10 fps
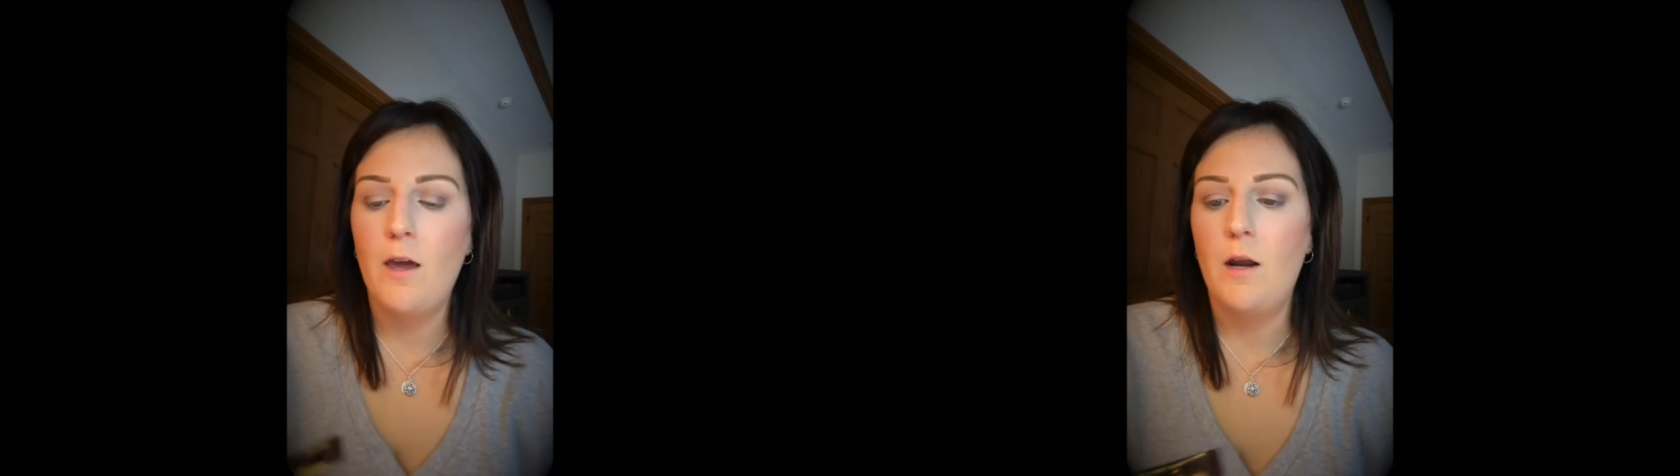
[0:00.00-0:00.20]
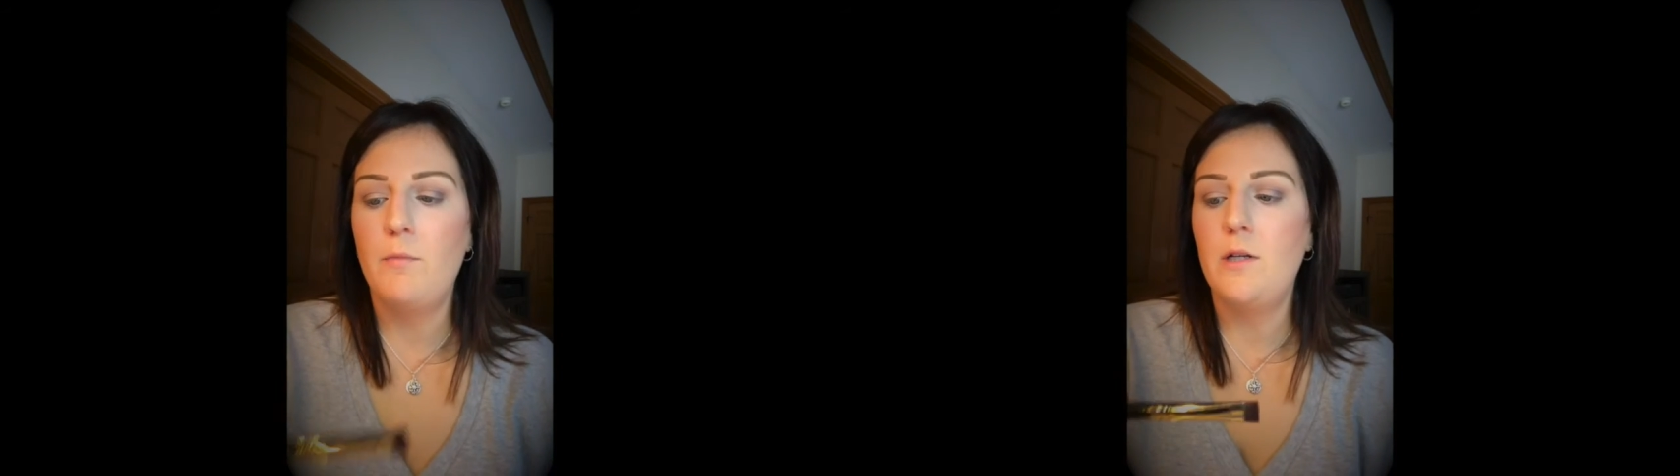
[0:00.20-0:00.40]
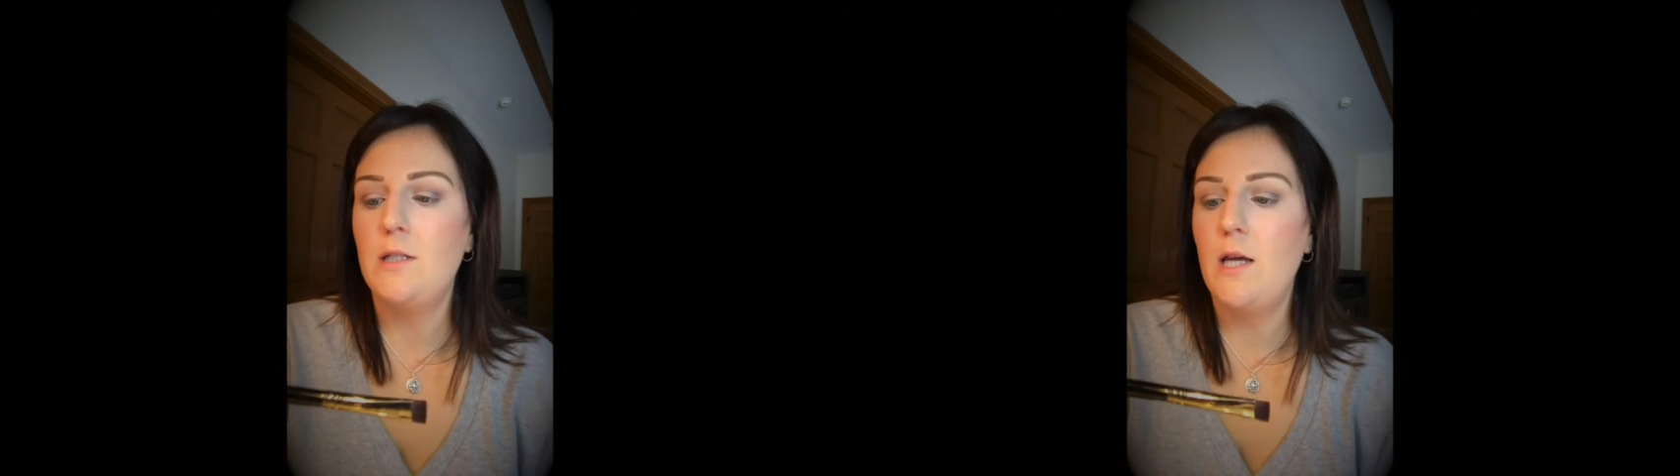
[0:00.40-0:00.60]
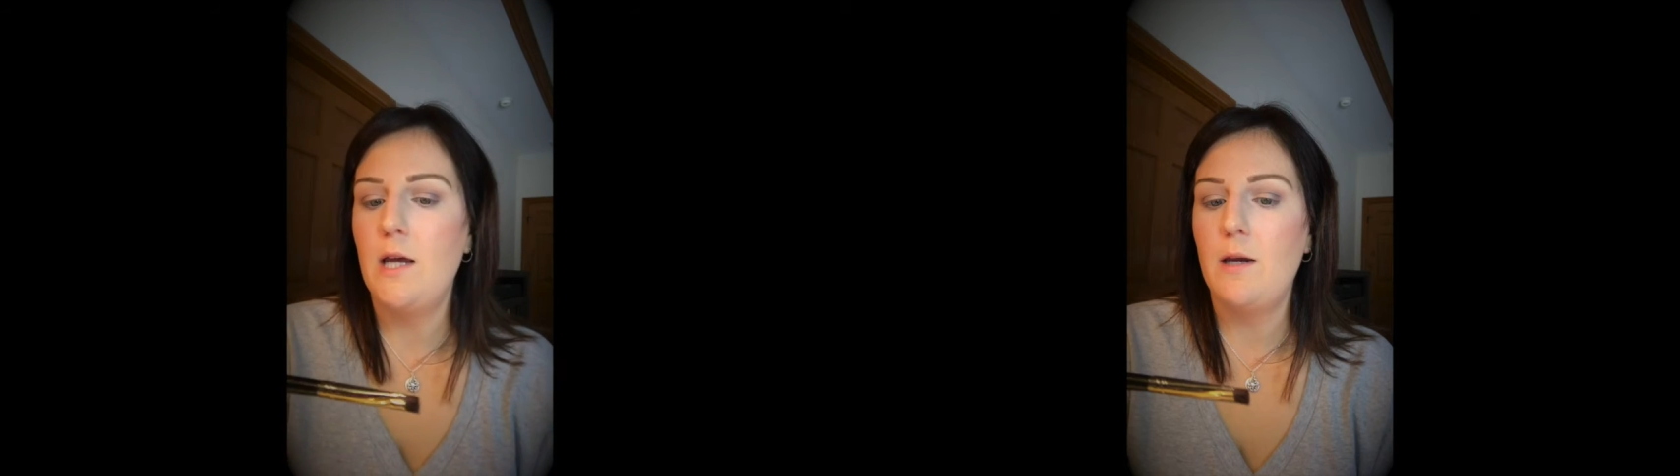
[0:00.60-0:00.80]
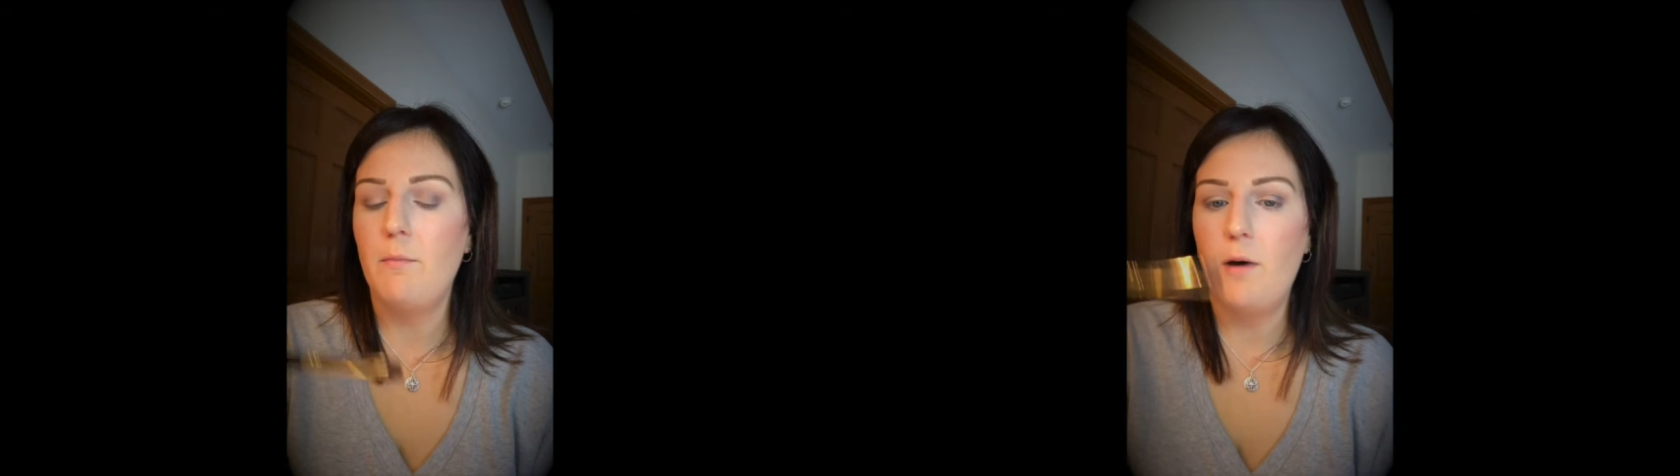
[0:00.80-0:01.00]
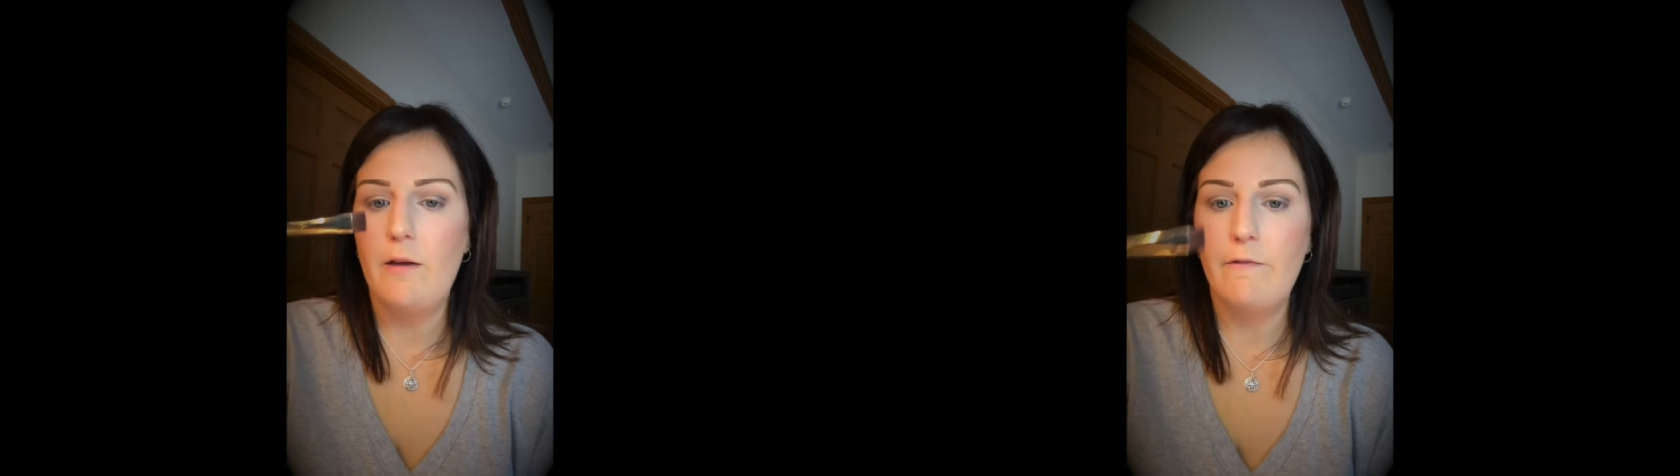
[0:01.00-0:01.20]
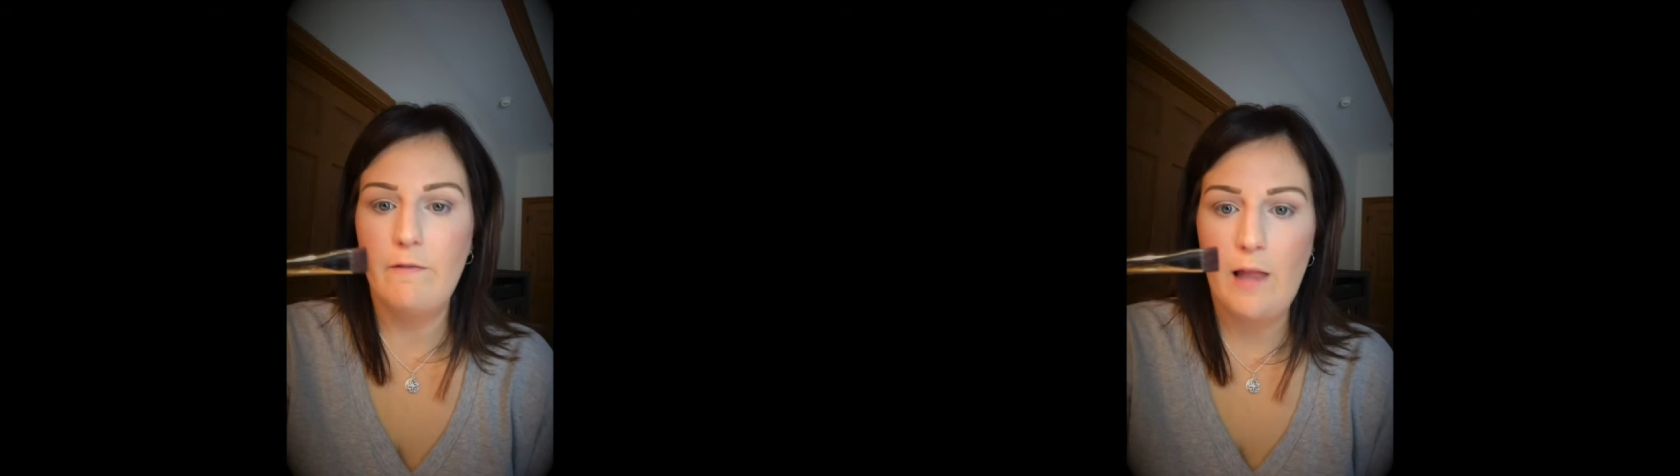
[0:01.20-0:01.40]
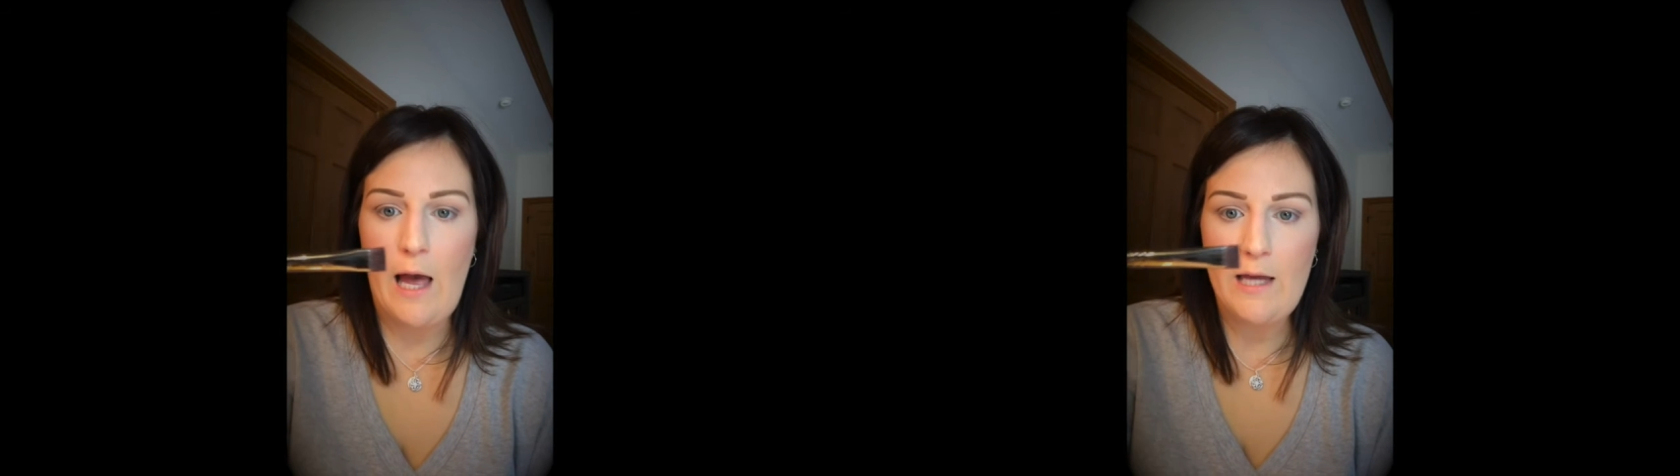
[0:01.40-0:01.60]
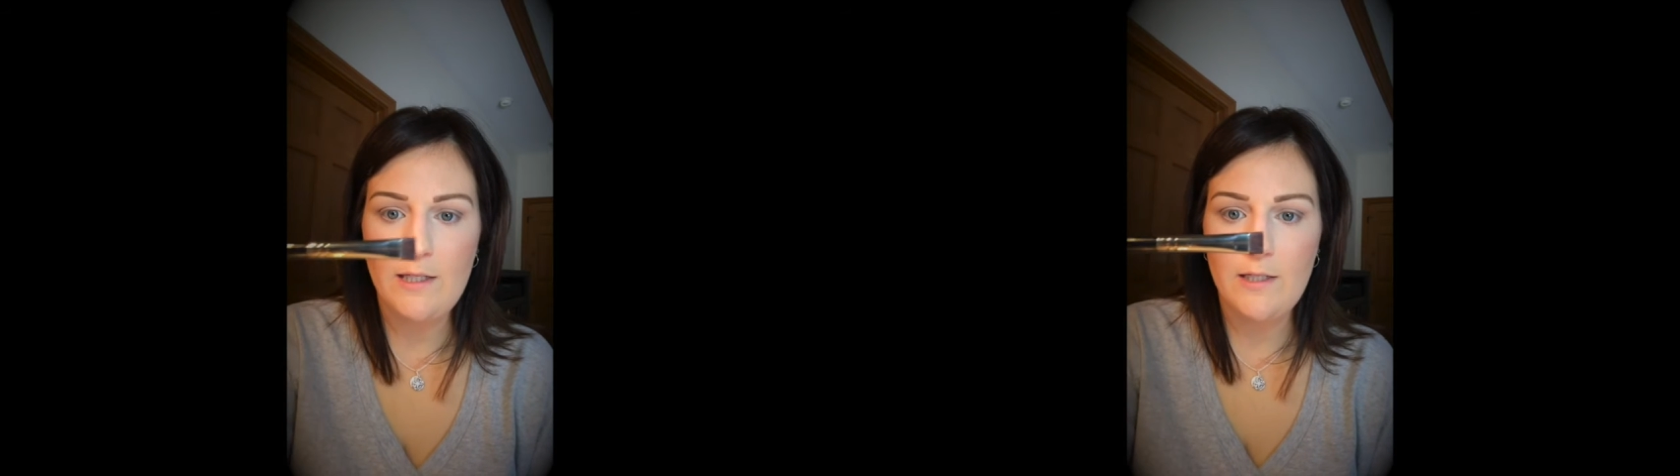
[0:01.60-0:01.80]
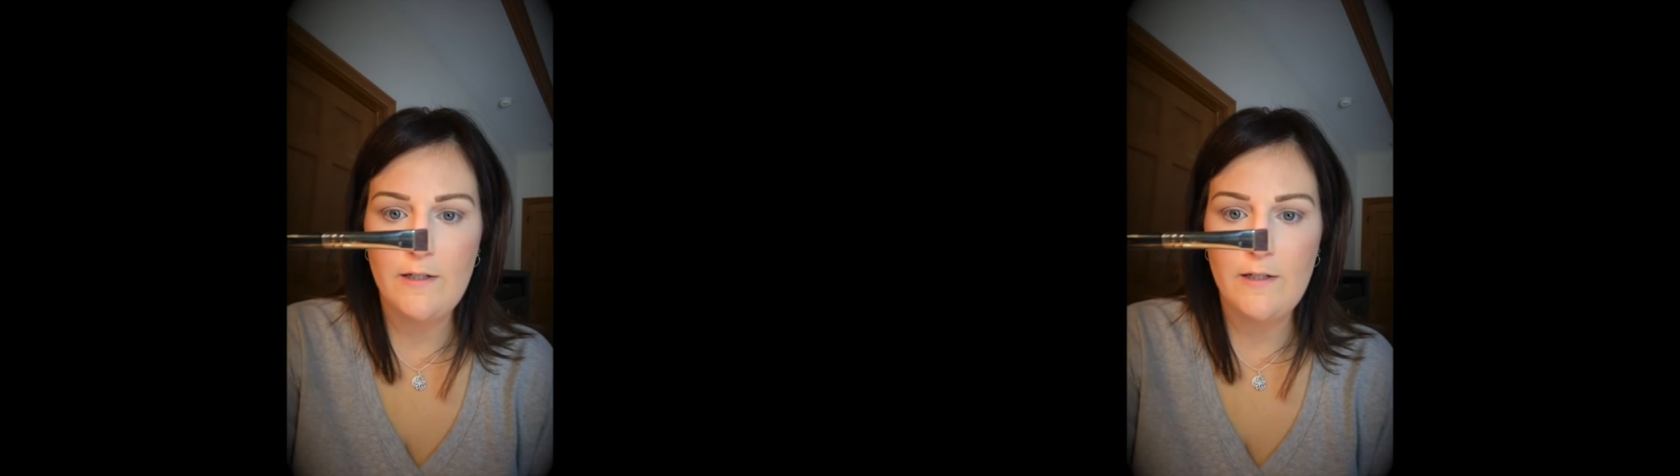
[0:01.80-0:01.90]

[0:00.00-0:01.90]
and I'm going to take my flat